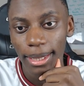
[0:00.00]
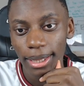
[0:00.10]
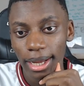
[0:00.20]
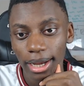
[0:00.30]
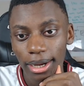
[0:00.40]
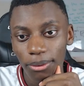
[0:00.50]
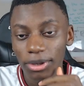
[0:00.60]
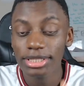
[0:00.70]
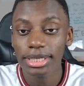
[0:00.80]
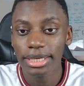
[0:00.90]

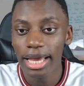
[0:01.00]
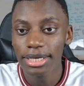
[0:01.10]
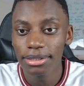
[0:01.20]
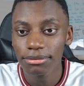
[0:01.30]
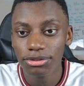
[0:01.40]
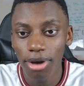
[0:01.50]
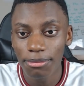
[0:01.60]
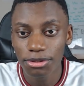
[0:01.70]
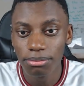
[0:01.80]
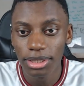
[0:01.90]
Once again,
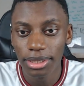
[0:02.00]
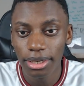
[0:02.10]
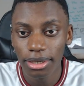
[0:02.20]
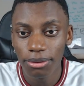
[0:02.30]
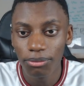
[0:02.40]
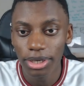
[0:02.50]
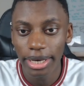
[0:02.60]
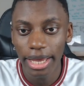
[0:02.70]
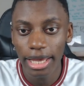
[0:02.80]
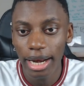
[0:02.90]
Thomas Müller with an
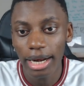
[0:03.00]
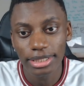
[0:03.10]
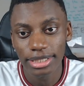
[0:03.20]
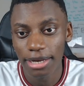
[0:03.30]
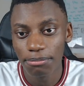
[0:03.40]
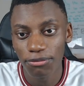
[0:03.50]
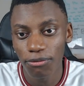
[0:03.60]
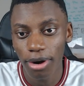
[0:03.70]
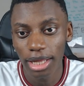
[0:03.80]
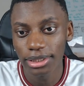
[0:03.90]
8 out of 10
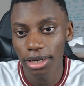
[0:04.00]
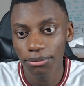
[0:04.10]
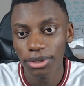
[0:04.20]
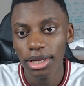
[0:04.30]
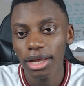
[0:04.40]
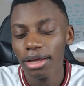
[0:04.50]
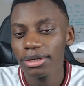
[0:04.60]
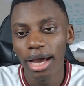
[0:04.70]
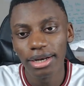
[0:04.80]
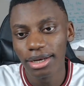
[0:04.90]
performance. I thought he...
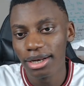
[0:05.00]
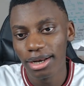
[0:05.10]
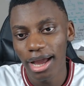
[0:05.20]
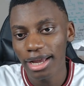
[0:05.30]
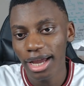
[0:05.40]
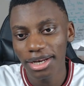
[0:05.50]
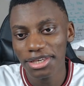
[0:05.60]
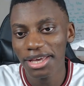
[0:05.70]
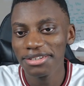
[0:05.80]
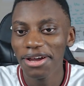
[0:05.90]
No. I got to
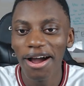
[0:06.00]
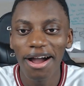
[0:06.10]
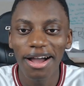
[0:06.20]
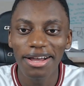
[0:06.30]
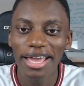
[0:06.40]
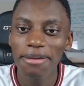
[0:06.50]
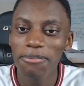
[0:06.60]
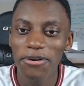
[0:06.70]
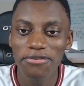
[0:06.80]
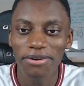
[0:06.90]
get...
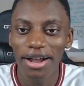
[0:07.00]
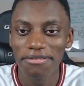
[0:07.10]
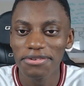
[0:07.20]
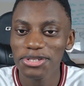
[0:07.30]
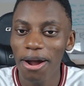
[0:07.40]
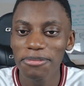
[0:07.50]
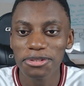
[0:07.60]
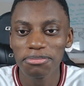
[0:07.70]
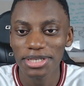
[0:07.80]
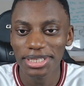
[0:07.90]
8.5. Thomas
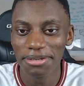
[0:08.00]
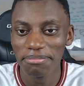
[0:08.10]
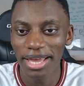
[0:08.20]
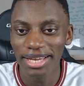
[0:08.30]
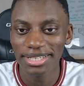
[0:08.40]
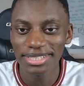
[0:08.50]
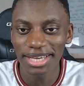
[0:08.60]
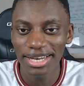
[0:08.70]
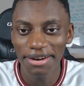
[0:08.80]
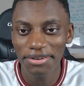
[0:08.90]
Müller, man. This
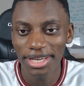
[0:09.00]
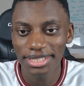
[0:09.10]
guy never gets